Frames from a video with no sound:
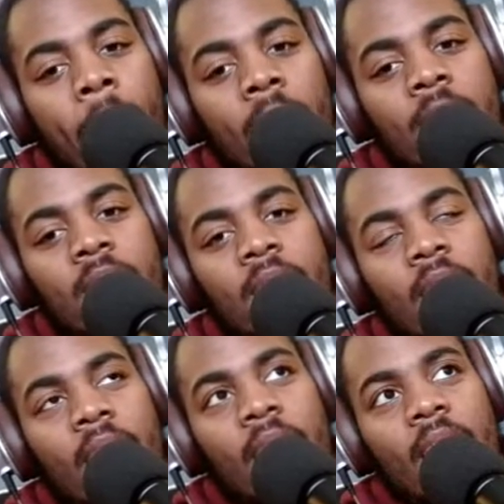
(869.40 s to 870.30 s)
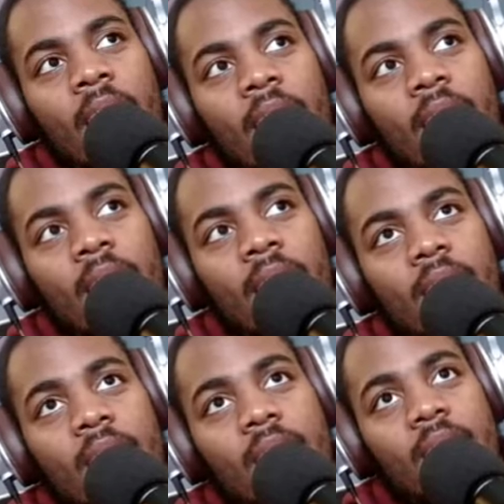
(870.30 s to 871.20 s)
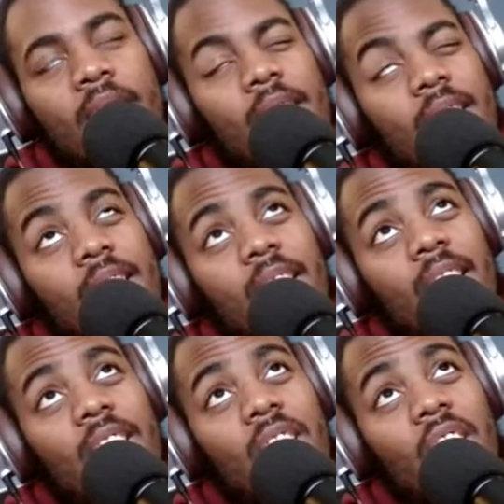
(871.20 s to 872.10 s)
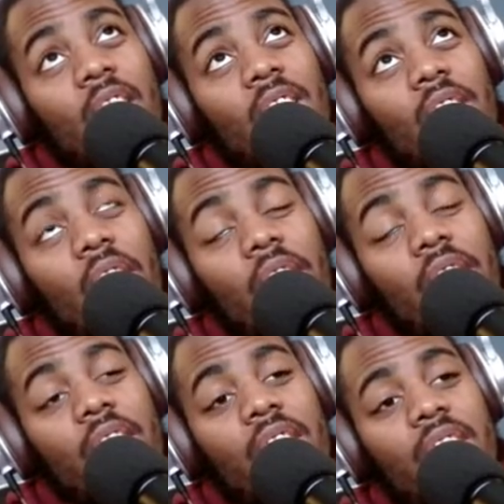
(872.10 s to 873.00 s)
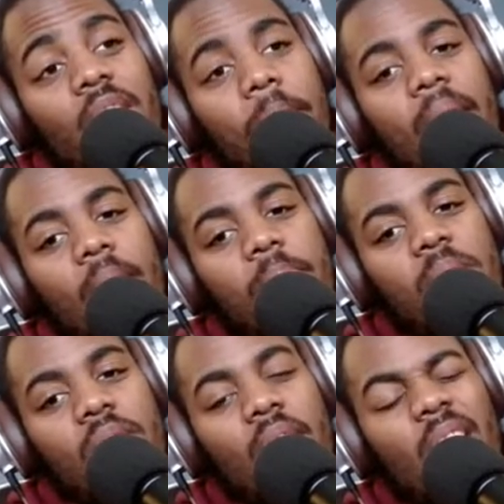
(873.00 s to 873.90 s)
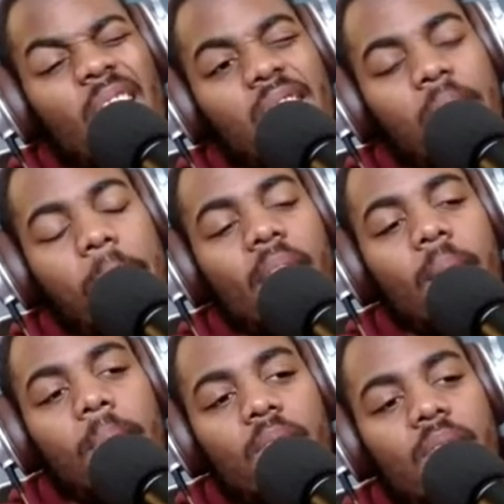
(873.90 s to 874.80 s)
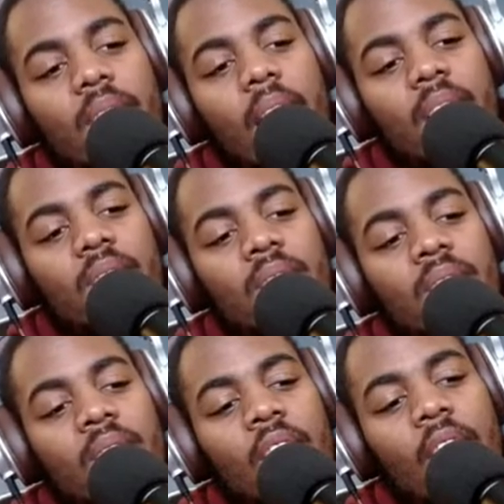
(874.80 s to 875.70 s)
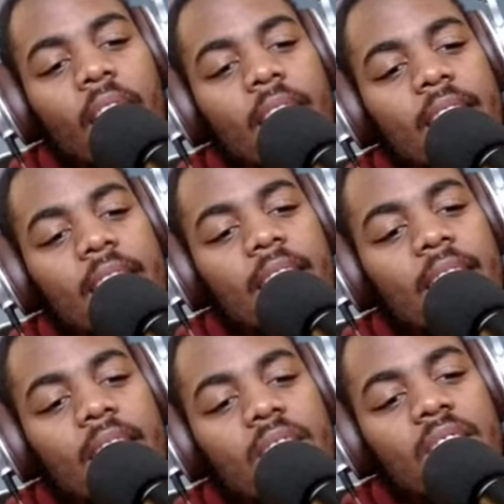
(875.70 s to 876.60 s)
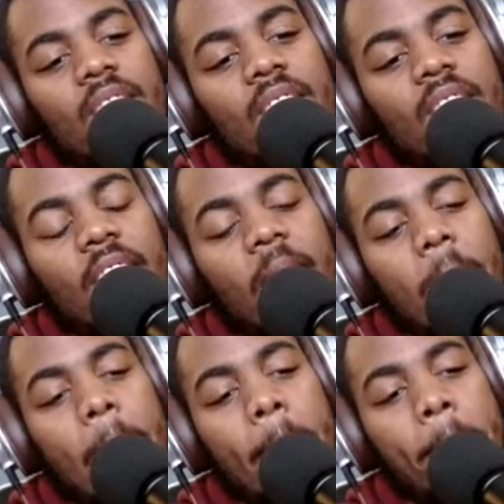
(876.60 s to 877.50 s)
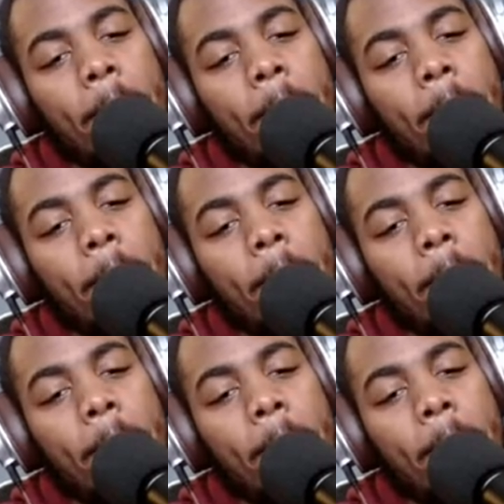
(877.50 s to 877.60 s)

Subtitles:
she said it took her 30 years to make $1 million, and then she said